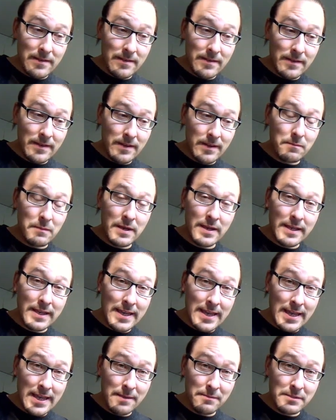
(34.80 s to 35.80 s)
in my
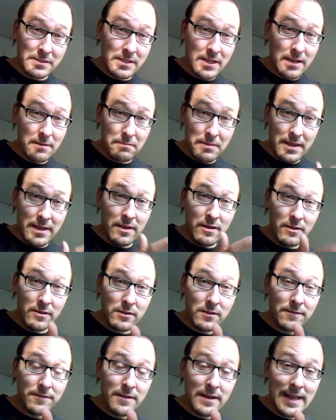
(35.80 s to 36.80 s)
games I play a lot
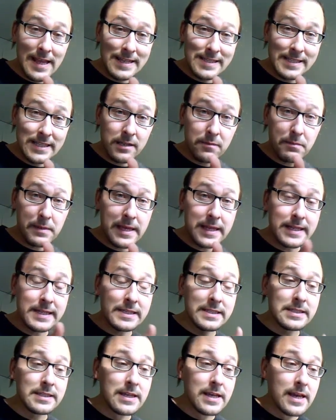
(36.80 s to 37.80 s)
of classic
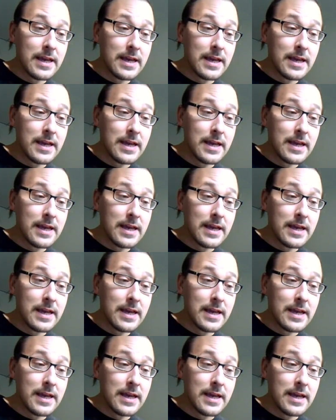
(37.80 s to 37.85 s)
planets.